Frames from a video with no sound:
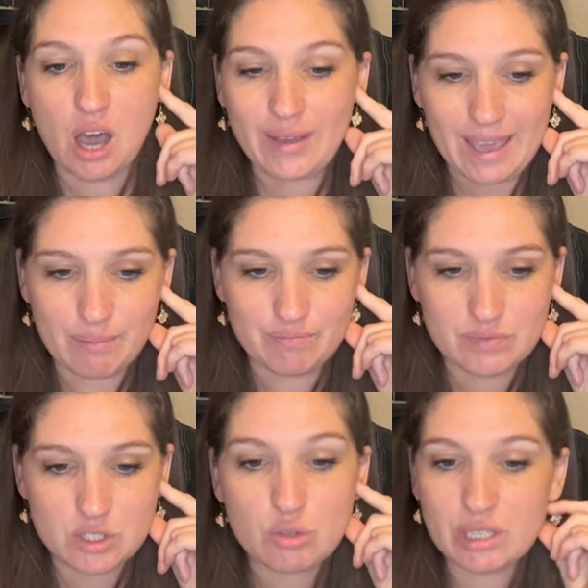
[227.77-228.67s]
Okay,
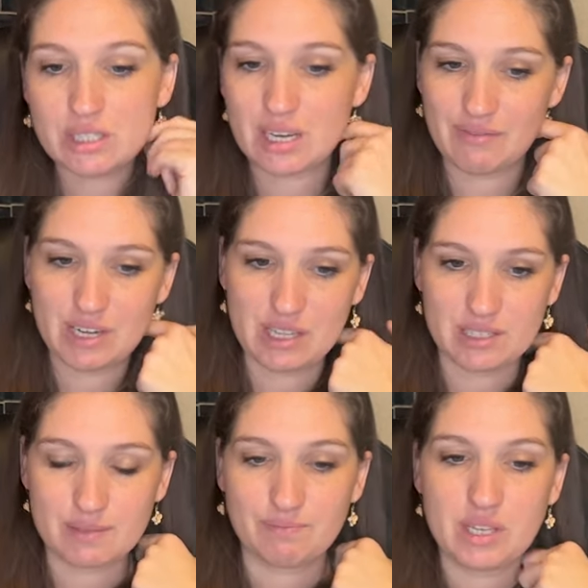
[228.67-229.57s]
so let's dive into
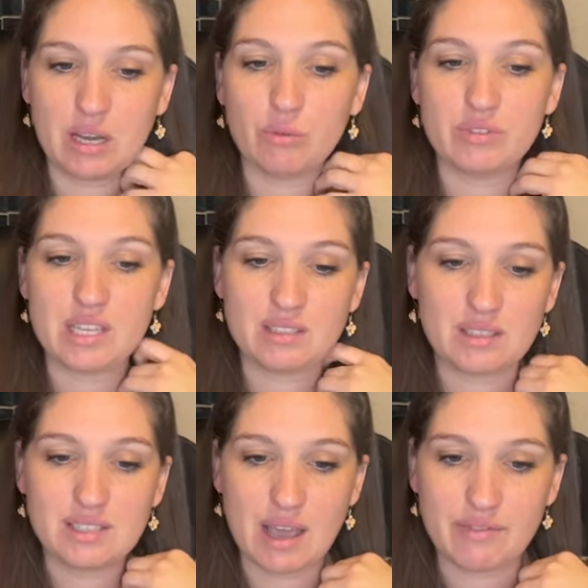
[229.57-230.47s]
this. Now, this
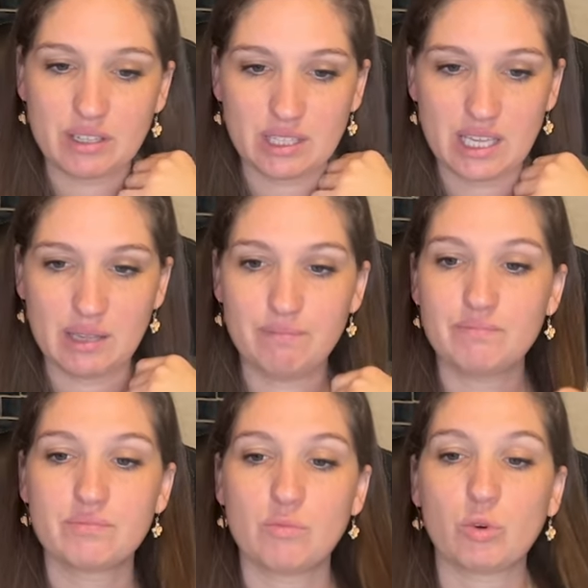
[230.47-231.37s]
is definitely,
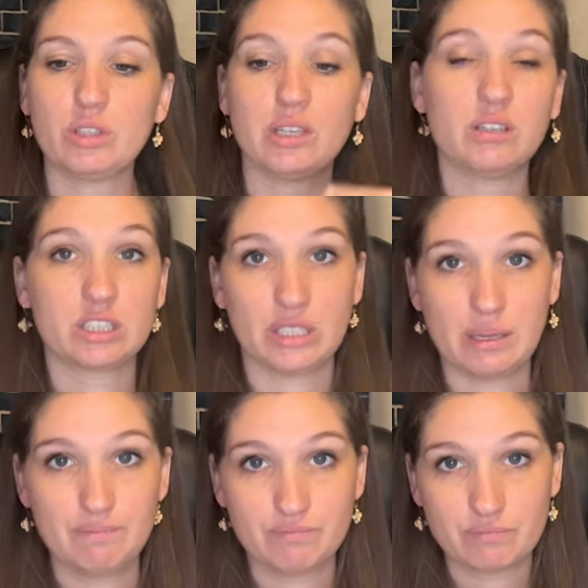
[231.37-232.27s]
we're a little
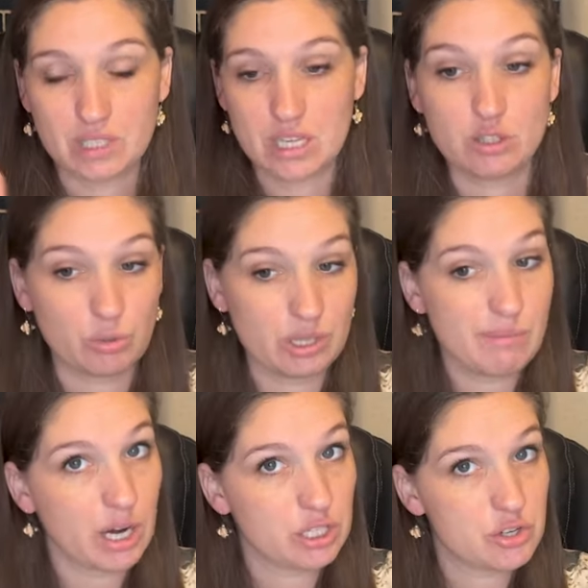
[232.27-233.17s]
early. It's only
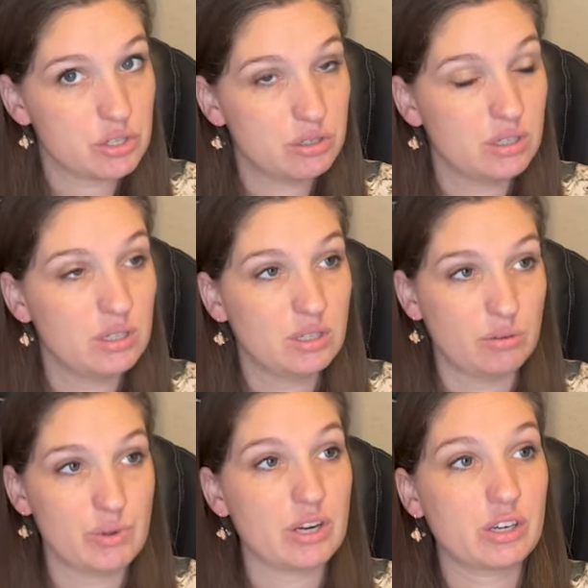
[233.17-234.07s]
March.
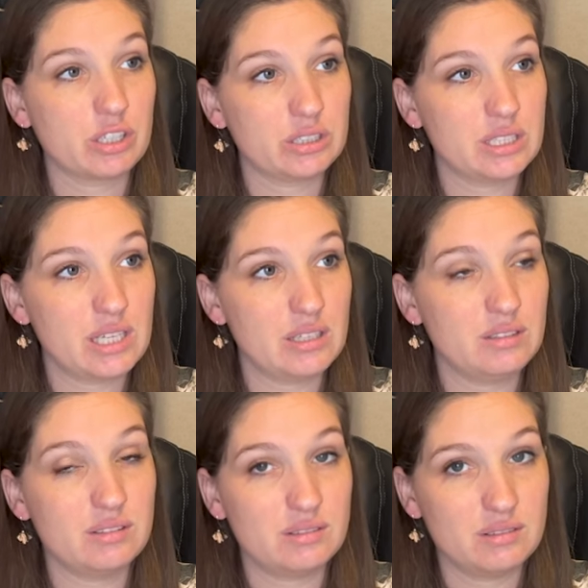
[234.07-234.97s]
We are currently in